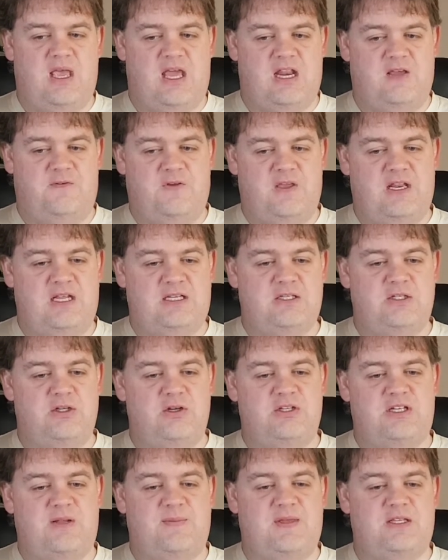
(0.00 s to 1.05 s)
And if he doesn't
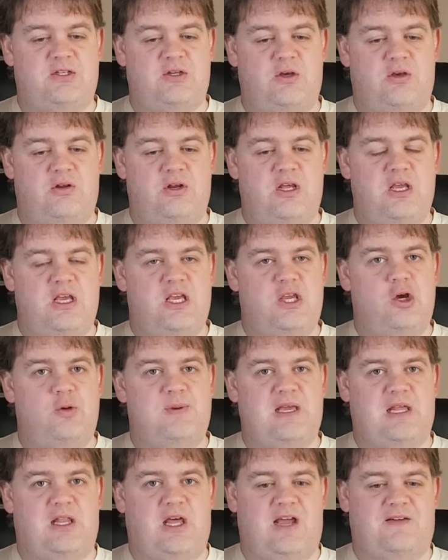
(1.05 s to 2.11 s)
do something soon, he'll
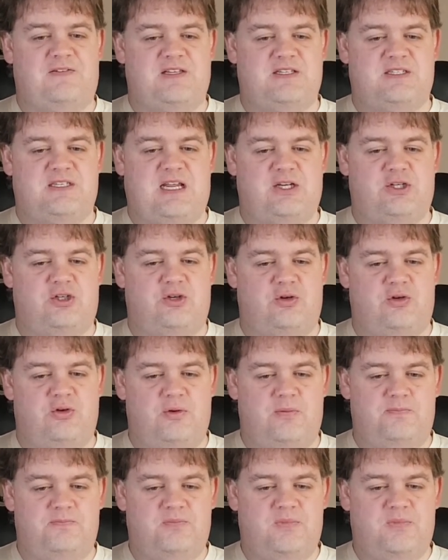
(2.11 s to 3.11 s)
be a lifeless statue.